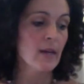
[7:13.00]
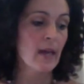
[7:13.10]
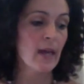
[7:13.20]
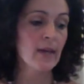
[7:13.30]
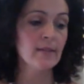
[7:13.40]

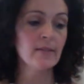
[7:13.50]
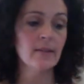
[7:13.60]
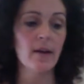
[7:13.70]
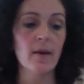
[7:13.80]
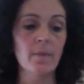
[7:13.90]
And
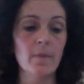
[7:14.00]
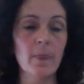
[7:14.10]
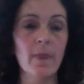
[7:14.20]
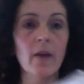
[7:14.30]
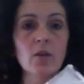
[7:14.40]

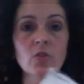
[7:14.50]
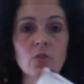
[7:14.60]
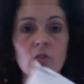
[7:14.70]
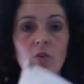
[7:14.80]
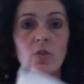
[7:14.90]
I
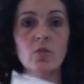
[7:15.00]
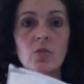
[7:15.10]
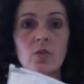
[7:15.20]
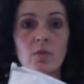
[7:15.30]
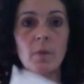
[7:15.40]
also
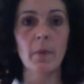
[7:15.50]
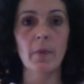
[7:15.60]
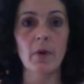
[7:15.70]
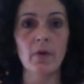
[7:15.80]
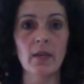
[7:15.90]
use
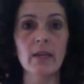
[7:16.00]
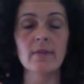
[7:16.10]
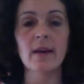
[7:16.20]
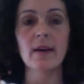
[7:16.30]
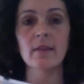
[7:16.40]
pepperoni
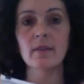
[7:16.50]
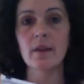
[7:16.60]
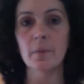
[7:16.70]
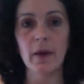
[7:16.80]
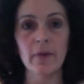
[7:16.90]
that
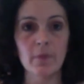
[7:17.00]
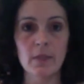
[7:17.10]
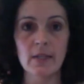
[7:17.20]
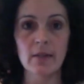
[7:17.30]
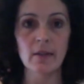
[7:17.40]
I buy from
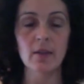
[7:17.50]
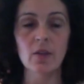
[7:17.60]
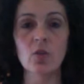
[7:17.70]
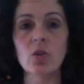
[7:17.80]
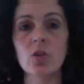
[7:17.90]
the deli.
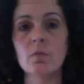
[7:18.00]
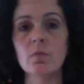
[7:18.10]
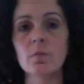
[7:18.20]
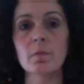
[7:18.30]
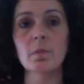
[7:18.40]
You can
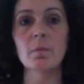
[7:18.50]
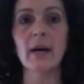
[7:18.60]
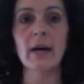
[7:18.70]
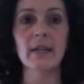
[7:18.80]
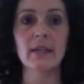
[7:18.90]

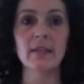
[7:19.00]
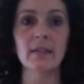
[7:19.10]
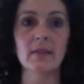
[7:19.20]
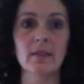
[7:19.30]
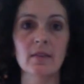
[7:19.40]
buy it
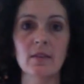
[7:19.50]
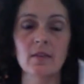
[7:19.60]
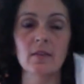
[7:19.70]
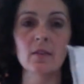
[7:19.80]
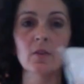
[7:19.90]
in
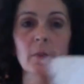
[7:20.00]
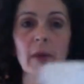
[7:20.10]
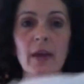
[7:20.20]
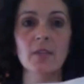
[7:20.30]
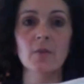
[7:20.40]
the little
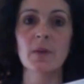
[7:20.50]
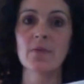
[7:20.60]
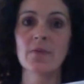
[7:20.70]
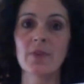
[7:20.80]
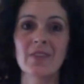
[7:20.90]
bags, but
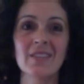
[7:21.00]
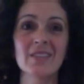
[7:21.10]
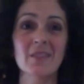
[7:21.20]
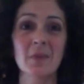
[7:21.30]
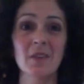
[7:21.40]
I've found
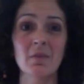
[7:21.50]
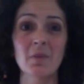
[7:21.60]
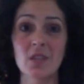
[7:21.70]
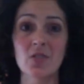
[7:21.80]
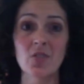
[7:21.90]
this to be
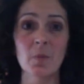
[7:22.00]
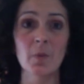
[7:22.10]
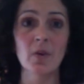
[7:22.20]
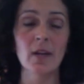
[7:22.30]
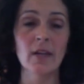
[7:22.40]
much
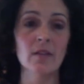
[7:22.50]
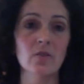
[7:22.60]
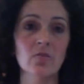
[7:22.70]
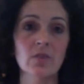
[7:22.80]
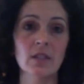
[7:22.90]
cheaper, and
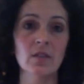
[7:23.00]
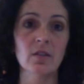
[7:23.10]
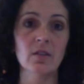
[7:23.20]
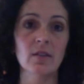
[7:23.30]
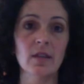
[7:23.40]
it's really
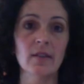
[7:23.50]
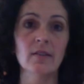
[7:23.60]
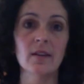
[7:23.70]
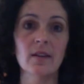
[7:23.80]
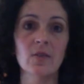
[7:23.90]
good.
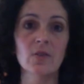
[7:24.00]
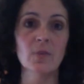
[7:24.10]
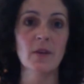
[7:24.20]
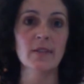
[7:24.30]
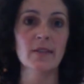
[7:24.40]
And I know it's
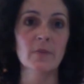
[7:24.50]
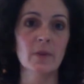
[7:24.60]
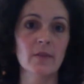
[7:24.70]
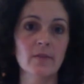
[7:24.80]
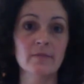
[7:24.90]
processed,
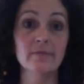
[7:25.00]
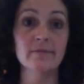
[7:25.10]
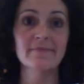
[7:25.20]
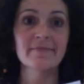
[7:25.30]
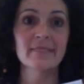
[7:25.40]
but
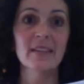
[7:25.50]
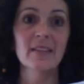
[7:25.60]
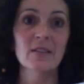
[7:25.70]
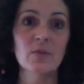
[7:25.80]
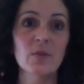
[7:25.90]

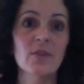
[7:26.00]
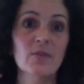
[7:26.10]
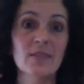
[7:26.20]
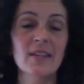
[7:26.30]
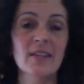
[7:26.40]
that's one of
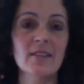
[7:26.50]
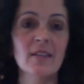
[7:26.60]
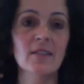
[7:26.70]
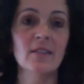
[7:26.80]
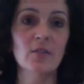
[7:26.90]
those things
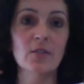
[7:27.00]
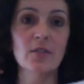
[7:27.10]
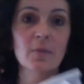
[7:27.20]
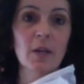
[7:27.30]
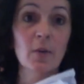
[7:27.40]
that you just pick your